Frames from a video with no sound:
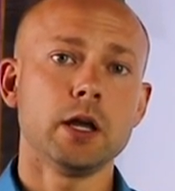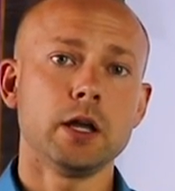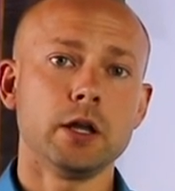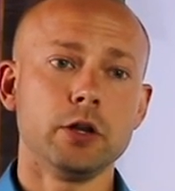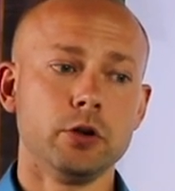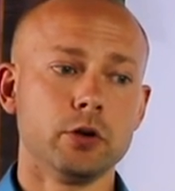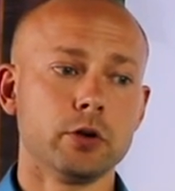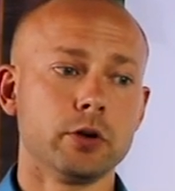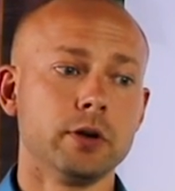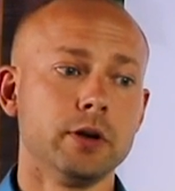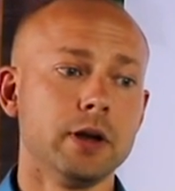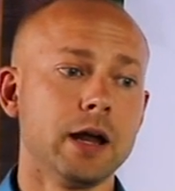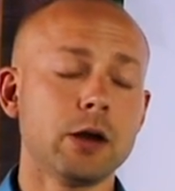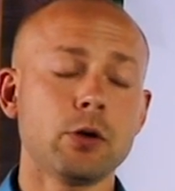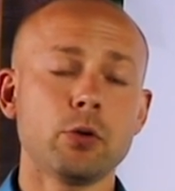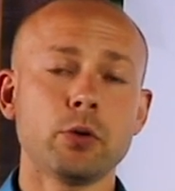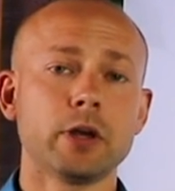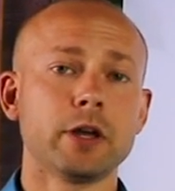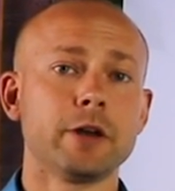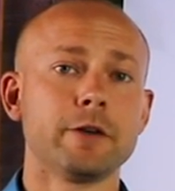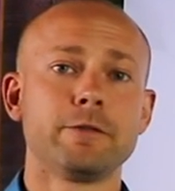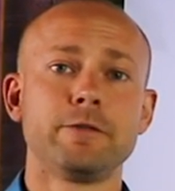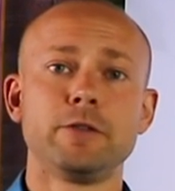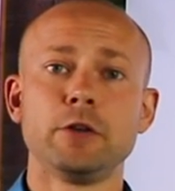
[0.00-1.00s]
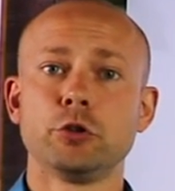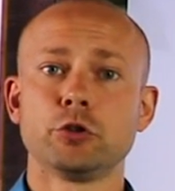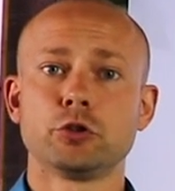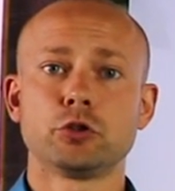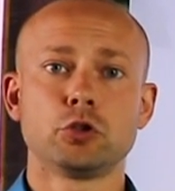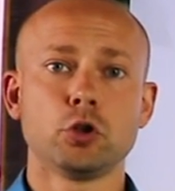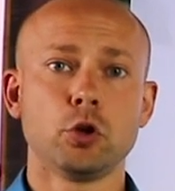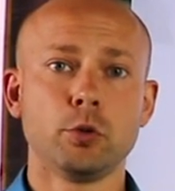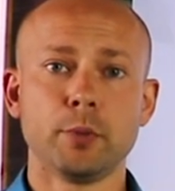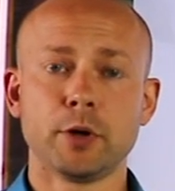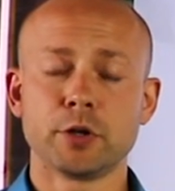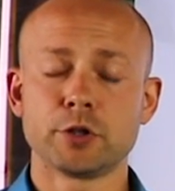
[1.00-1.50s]
you're not only going to feel
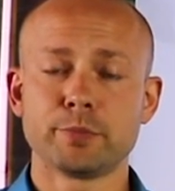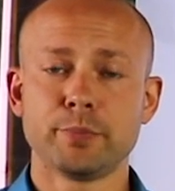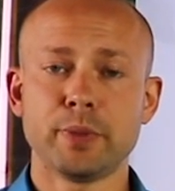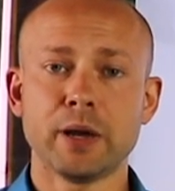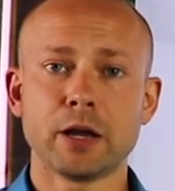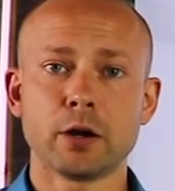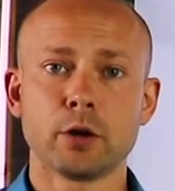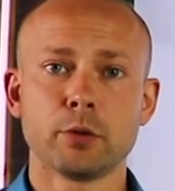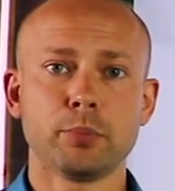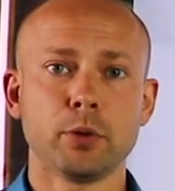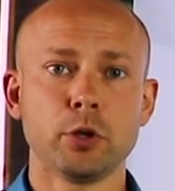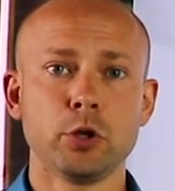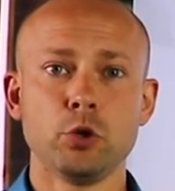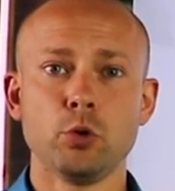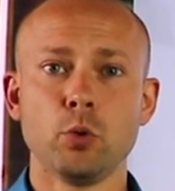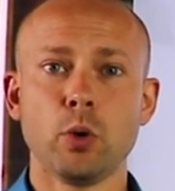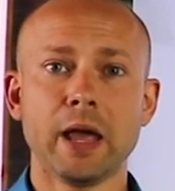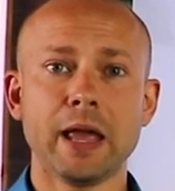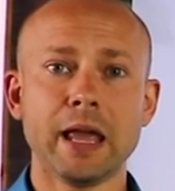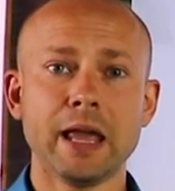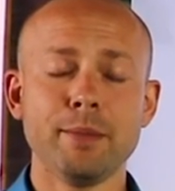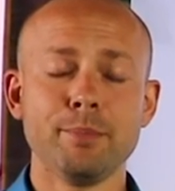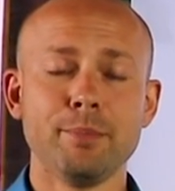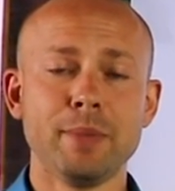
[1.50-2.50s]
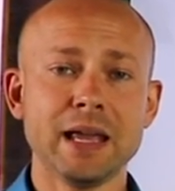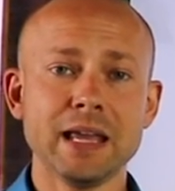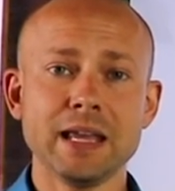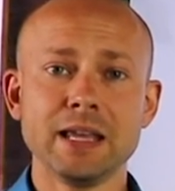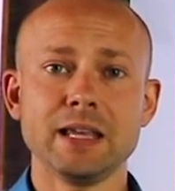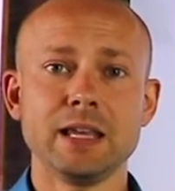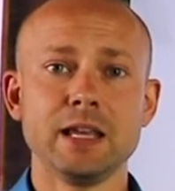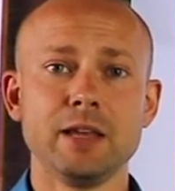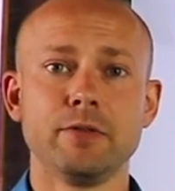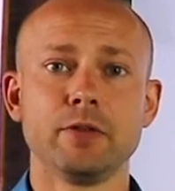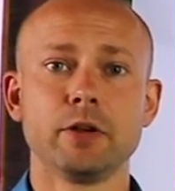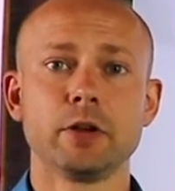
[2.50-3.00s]
so much better but you it may
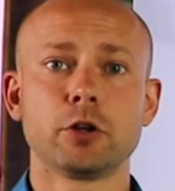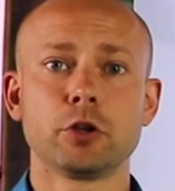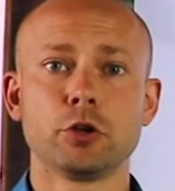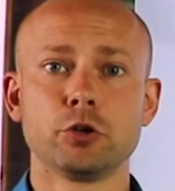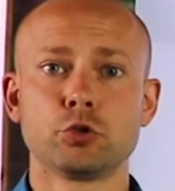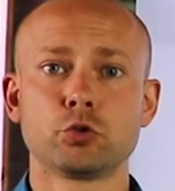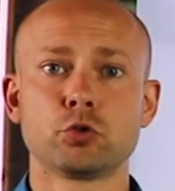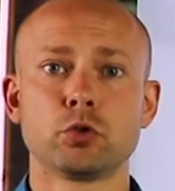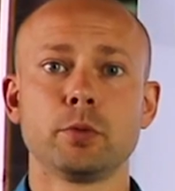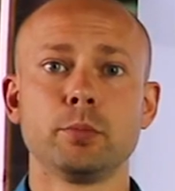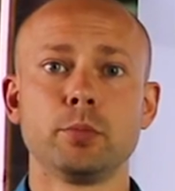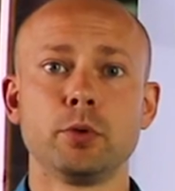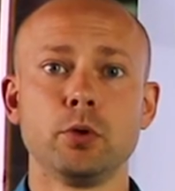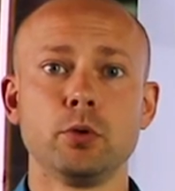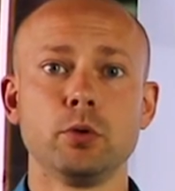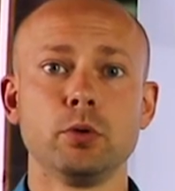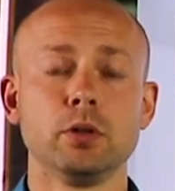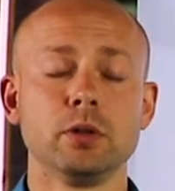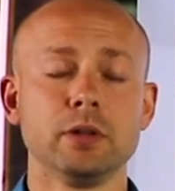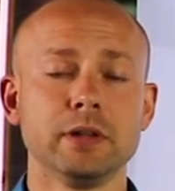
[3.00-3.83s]
even contribute